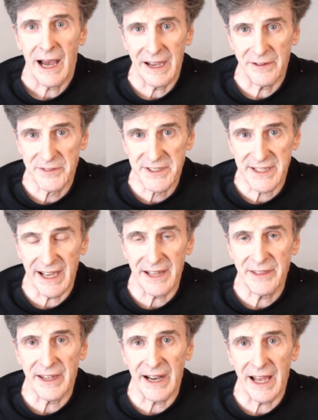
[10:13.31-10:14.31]
I have
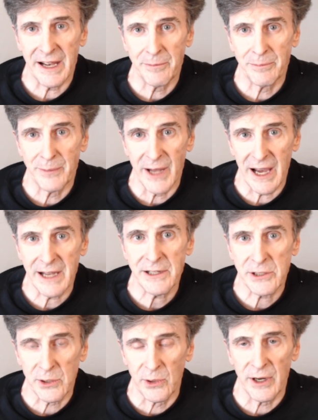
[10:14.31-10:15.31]
said that I'm not
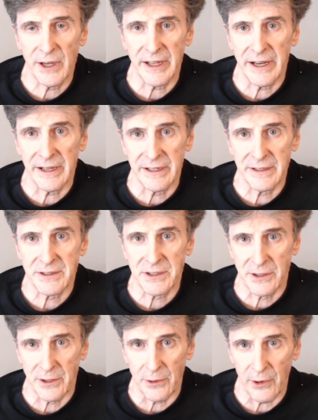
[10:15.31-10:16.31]
sure that it is
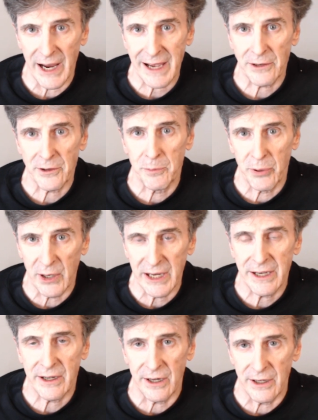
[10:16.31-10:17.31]
a direct
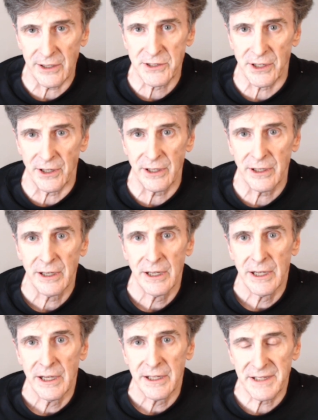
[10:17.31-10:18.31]
precursor
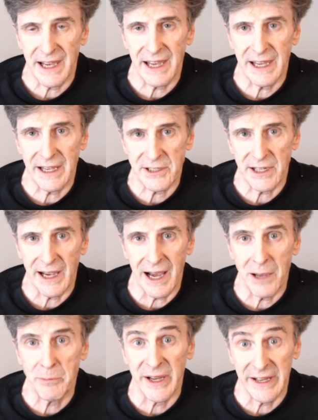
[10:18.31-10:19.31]
to A G
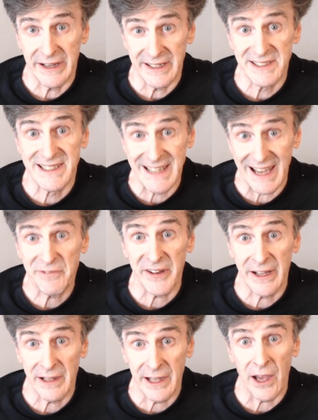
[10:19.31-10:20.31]
I, but it is
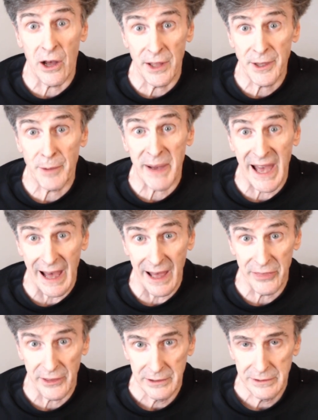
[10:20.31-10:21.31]
definitely on the
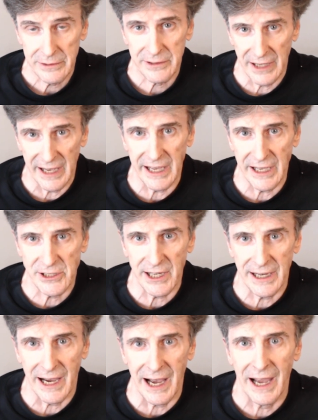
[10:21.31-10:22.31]
path to A
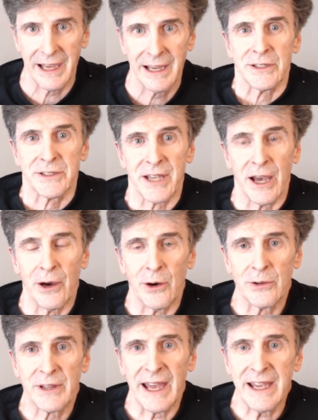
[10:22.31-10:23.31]
G I. So
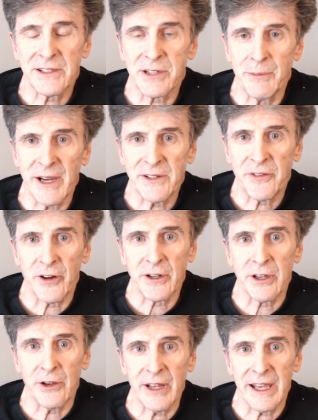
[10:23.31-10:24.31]
thanks so much for
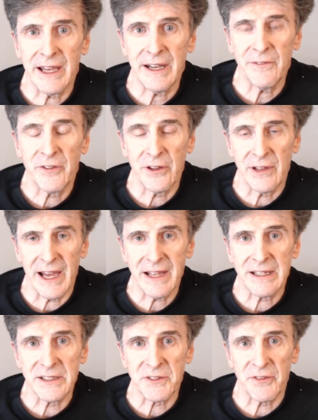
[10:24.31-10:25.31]
tuning in. If you like
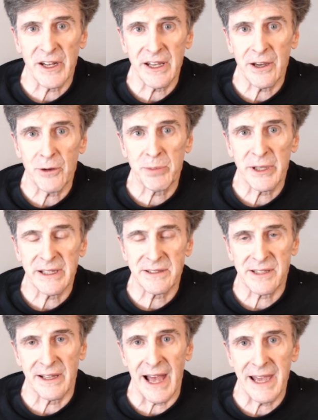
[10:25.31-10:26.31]
this video,
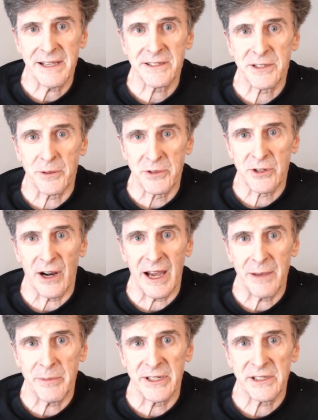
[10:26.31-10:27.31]
please like,
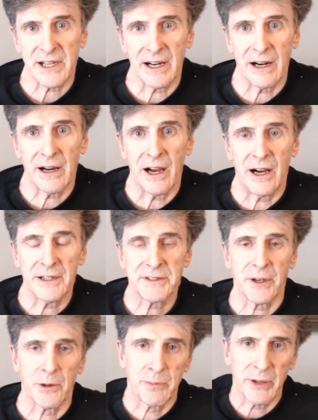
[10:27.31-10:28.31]
subscribe, and share.
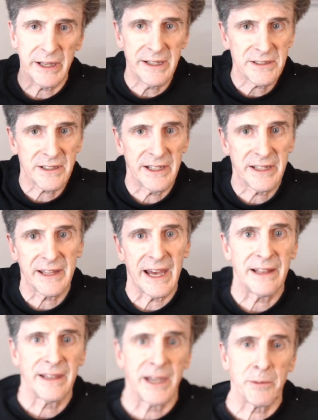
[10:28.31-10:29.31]
Also, please click
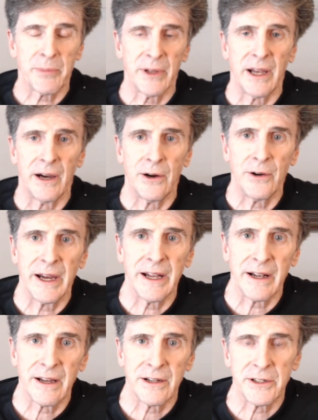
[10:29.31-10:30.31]
that link below
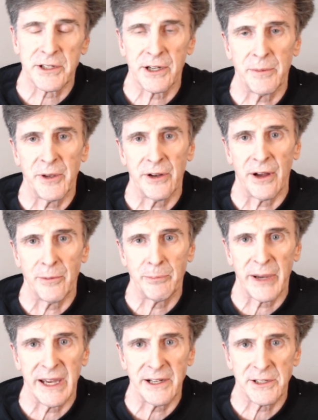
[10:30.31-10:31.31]
and contribute on
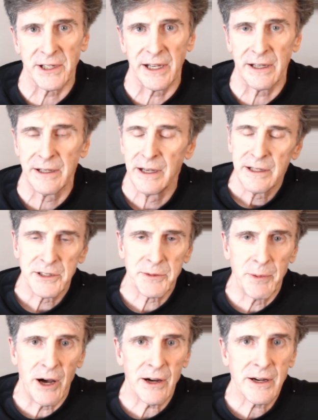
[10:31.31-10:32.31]
Patreon.
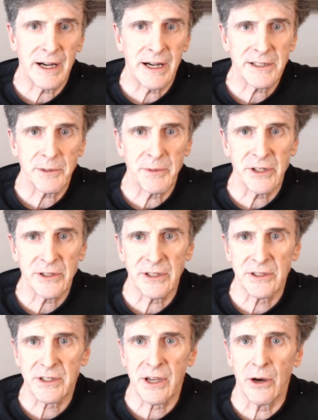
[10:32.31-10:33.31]
Small
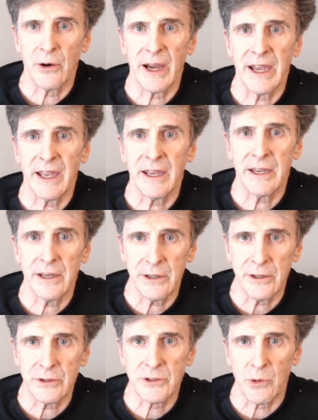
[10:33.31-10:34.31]
contributions go a
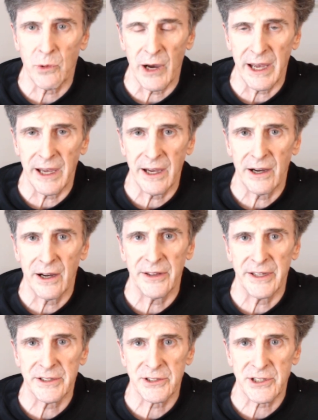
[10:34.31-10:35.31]
huge way on
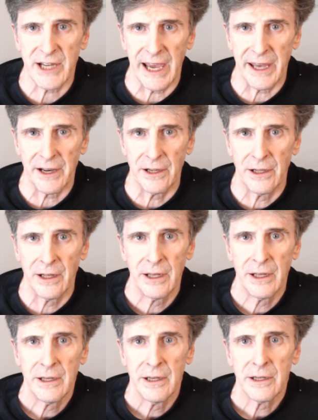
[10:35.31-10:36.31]
this channel
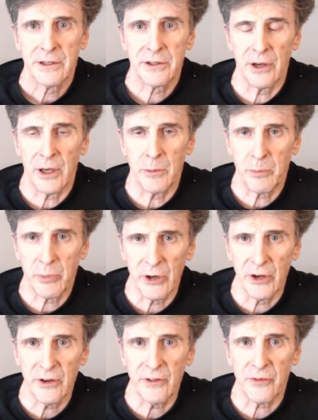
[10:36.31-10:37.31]
to
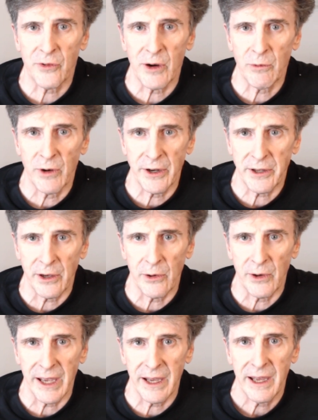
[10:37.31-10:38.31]
improve what we're
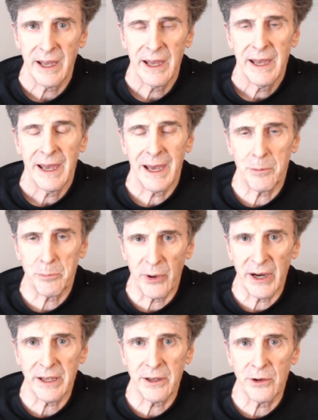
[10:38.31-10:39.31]
doing and
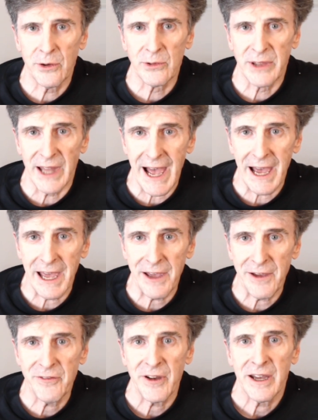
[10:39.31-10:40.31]
bring you
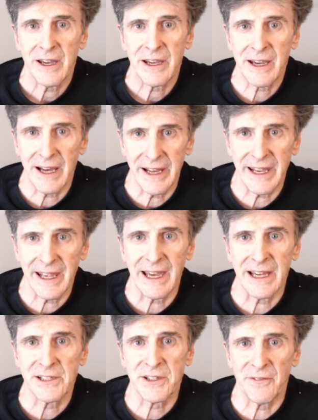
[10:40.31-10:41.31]
live,
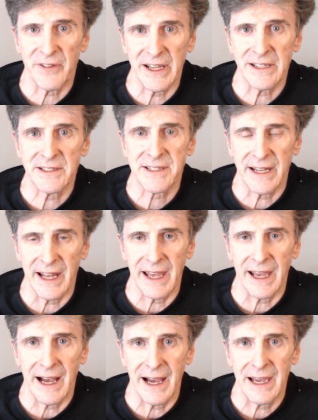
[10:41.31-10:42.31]
cutting-edge events in
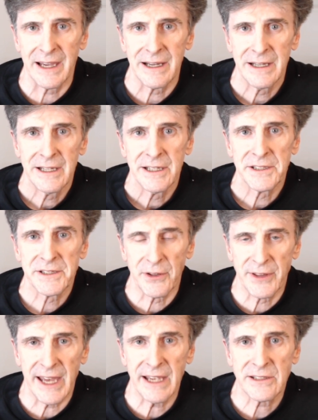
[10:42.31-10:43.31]
A I. So
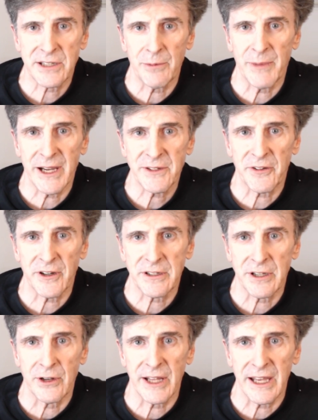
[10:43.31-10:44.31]
thanks so much for
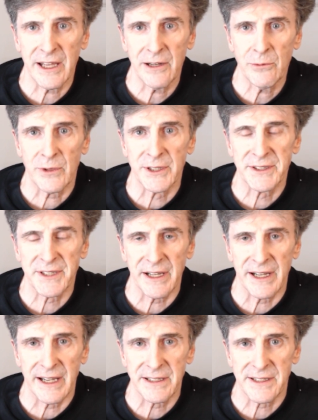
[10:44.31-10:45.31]
tuning in. We'll see you
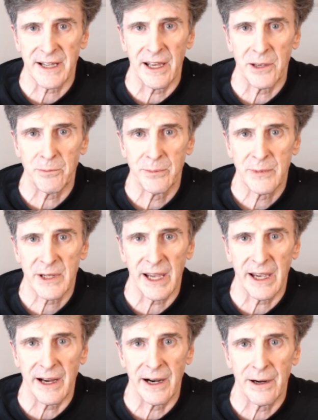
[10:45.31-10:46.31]
next time.
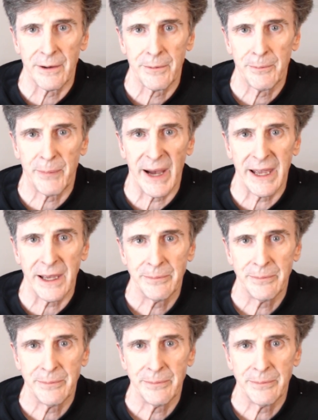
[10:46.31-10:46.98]
Take care. Bye.